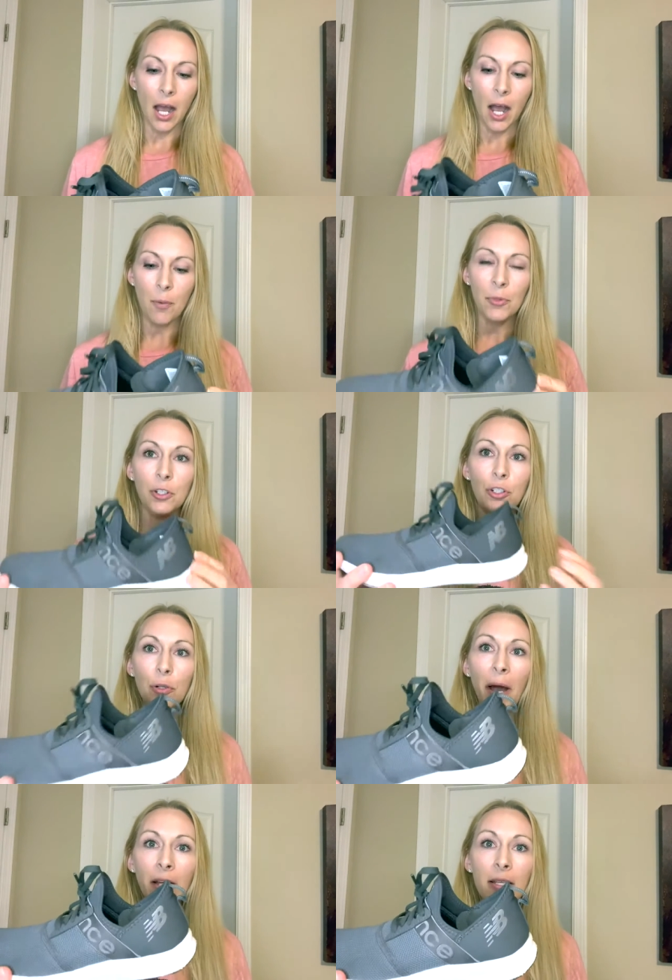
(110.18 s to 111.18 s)
Um, the
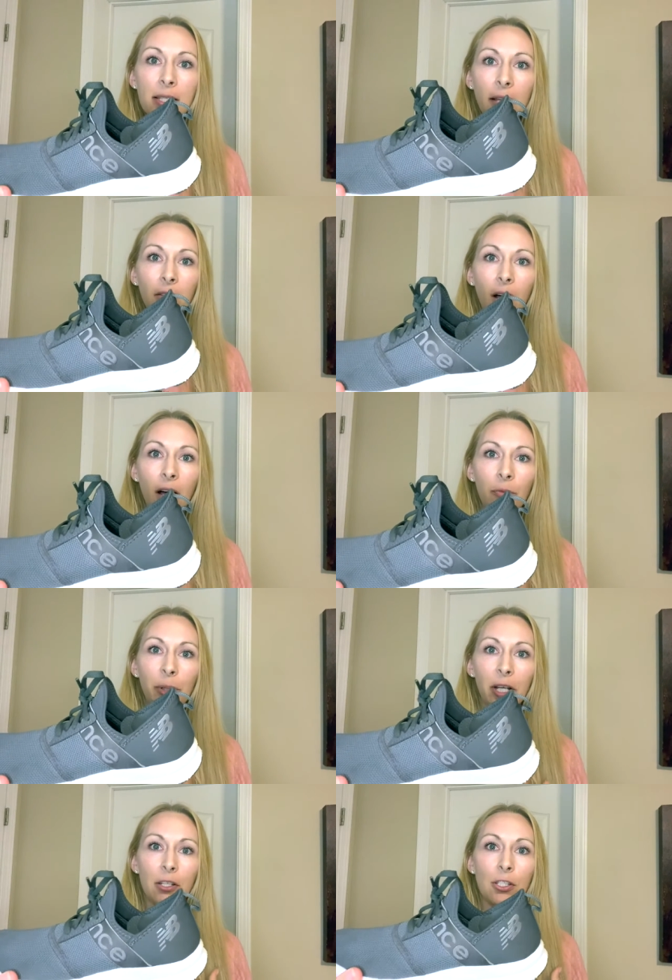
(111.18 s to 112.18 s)
New Balance I love
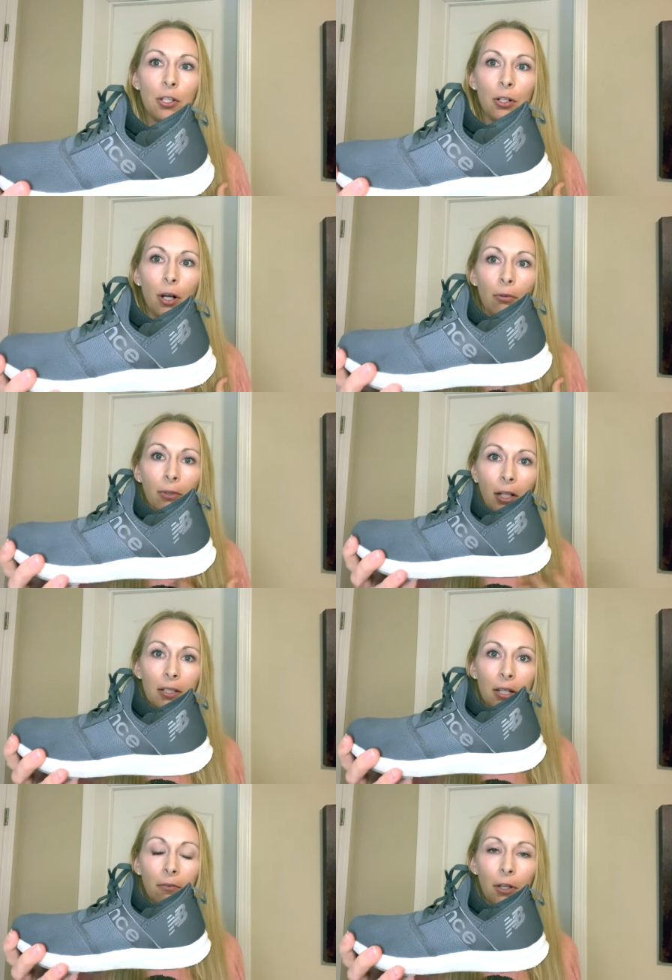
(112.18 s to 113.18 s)
because they're a
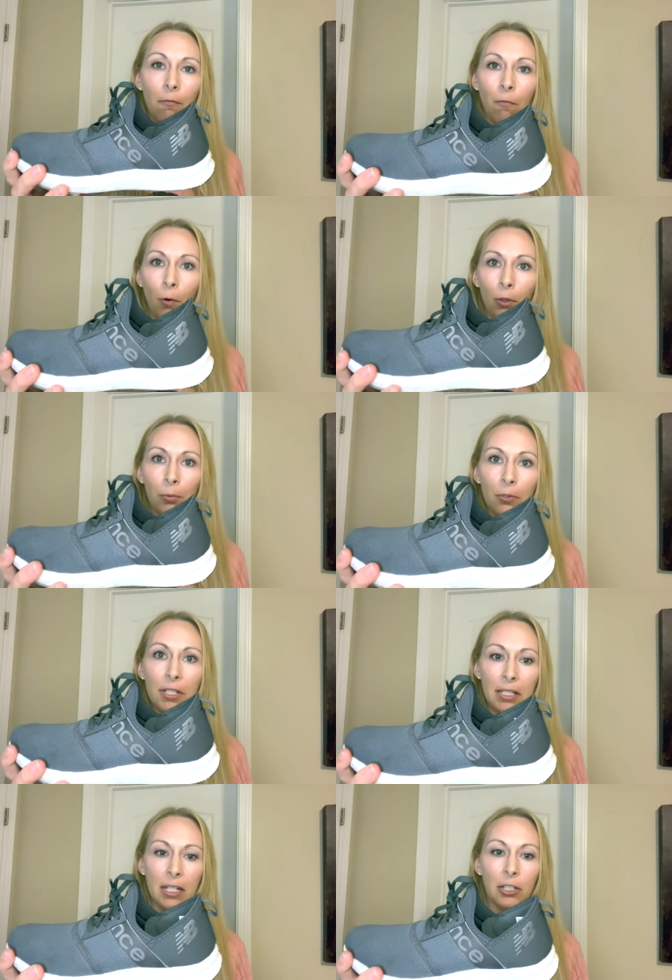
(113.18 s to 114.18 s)
relatively affordable
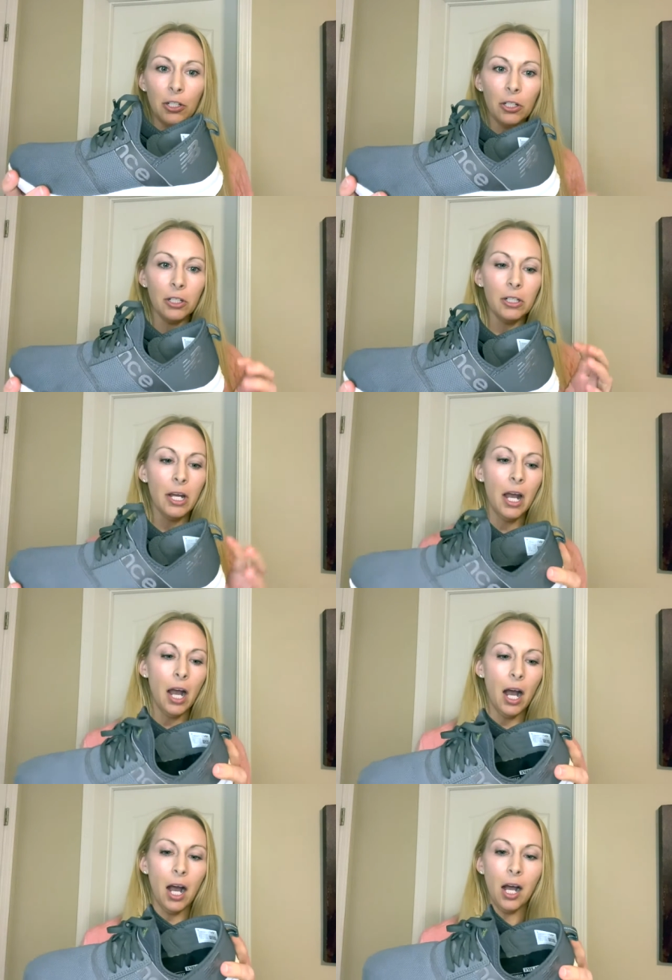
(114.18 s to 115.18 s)
sneaker.
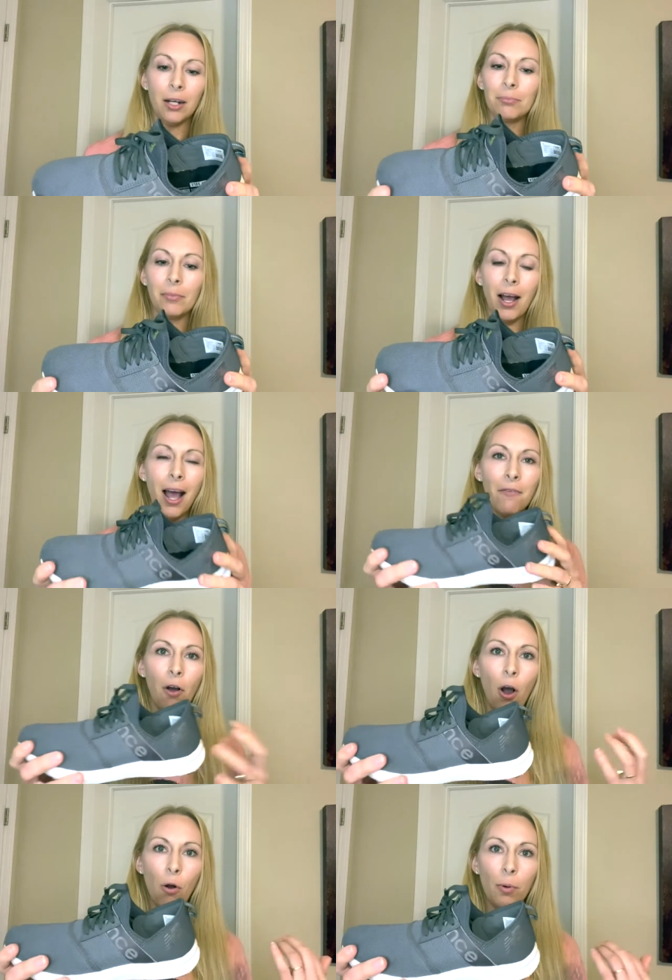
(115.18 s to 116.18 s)
Um, I've
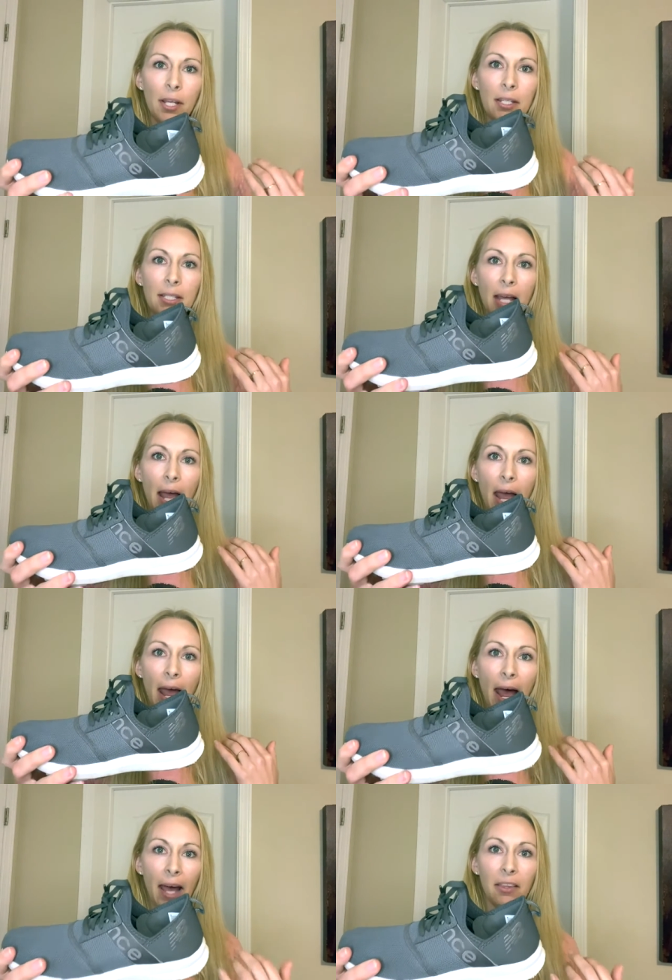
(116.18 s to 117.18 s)
always
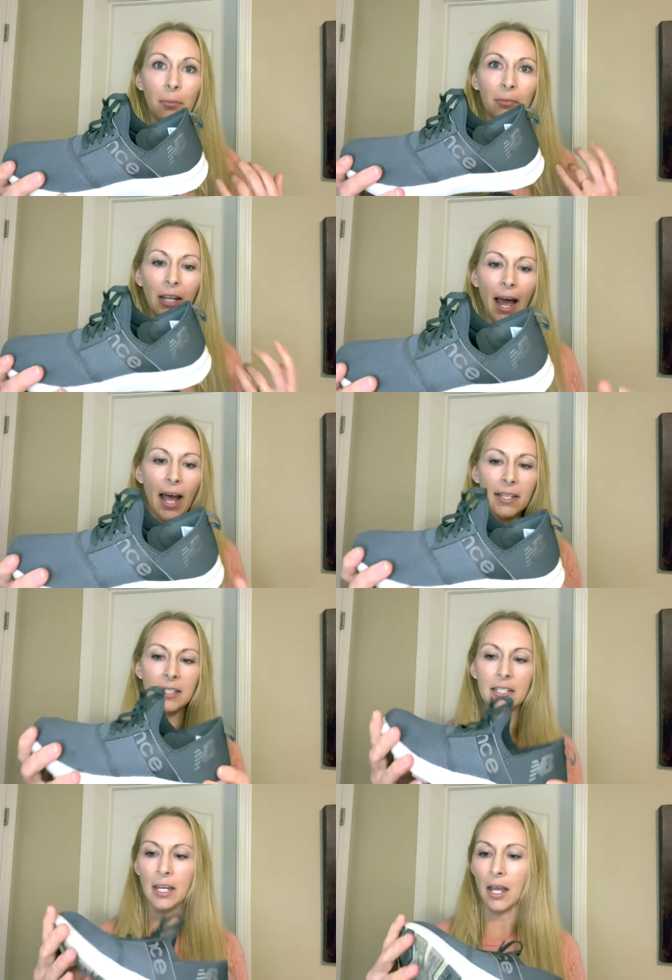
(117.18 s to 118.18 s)
had them
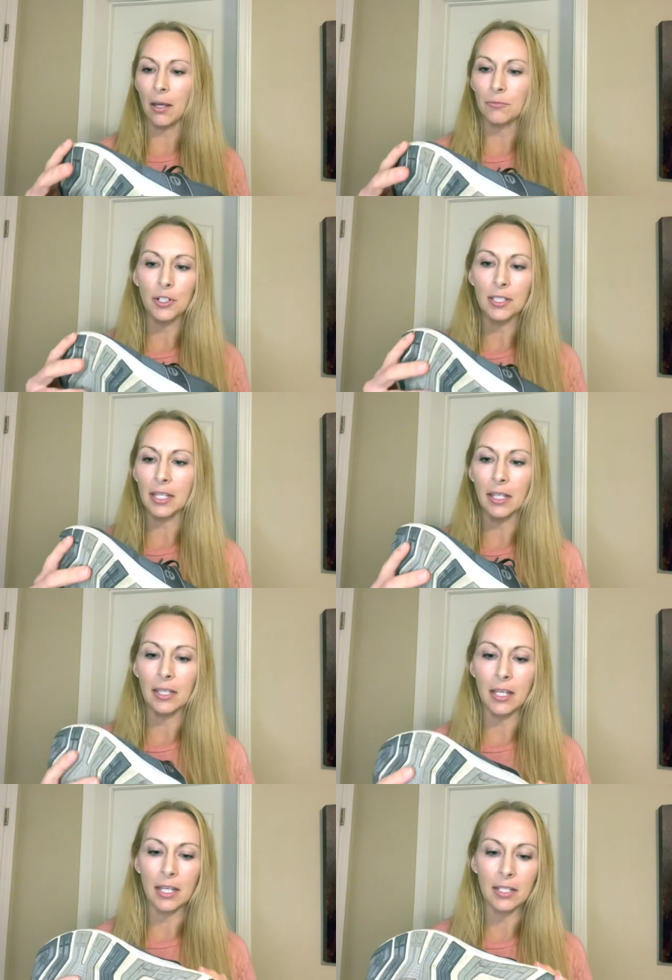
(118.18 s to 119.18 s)
last, um, just like
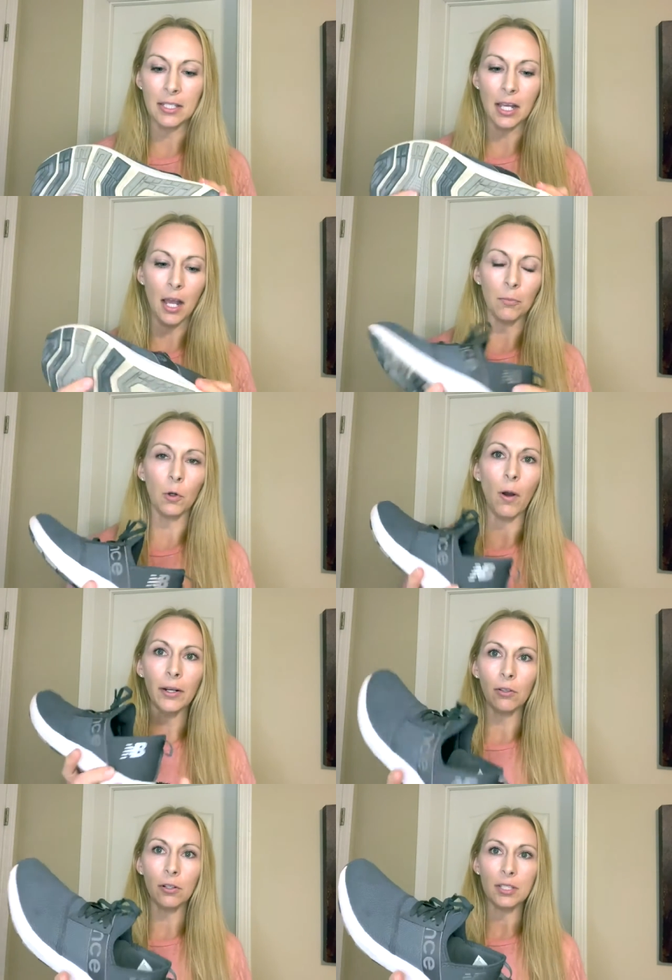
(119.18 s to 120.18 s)
these, um, quite
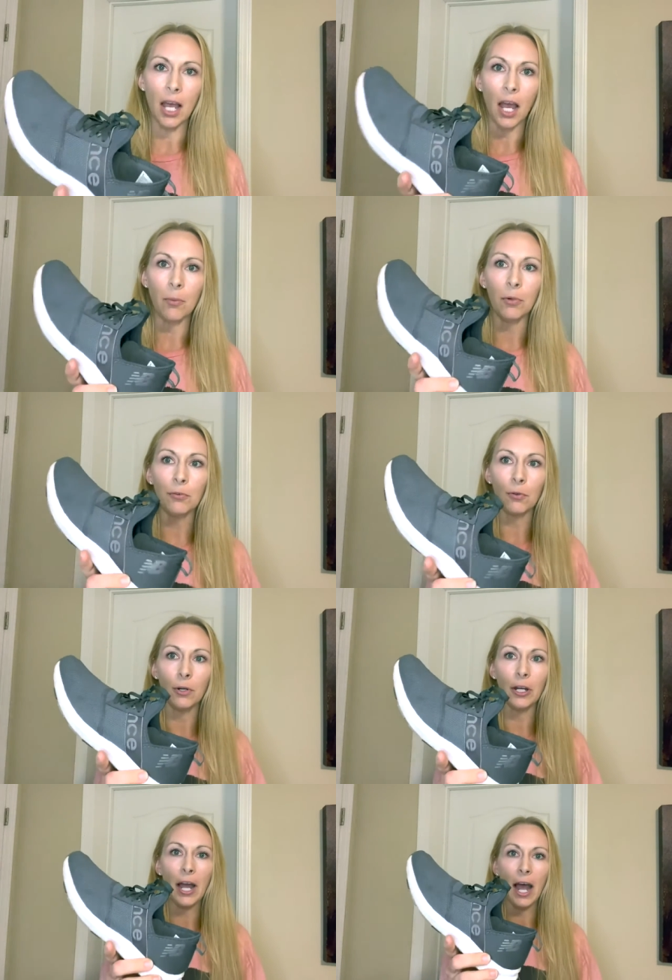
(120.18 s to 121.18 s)
a long time
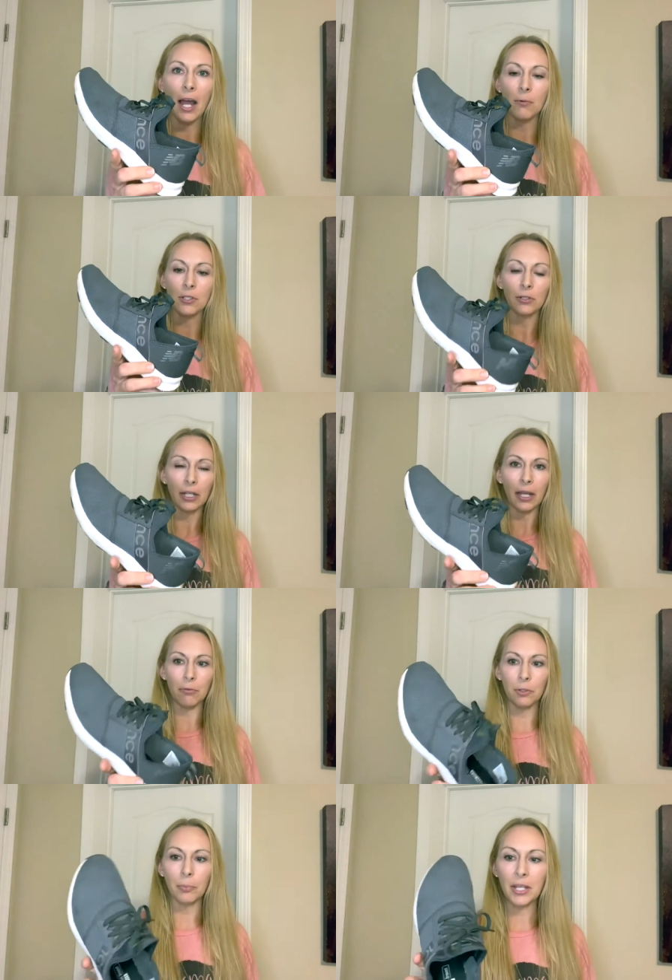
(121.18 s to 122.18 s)
before I was looking at
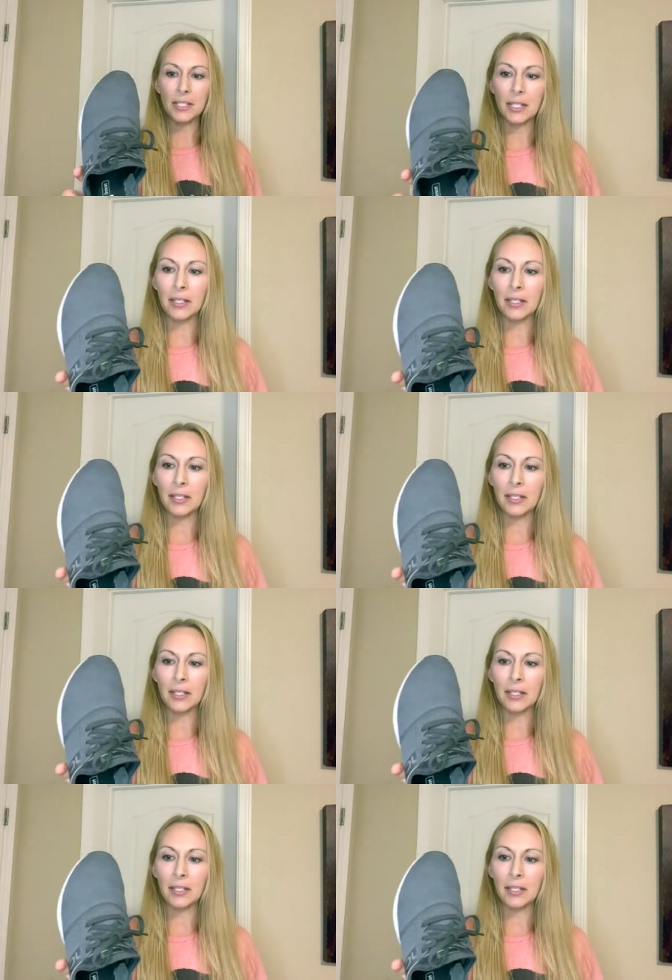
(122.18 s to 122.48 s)
replacing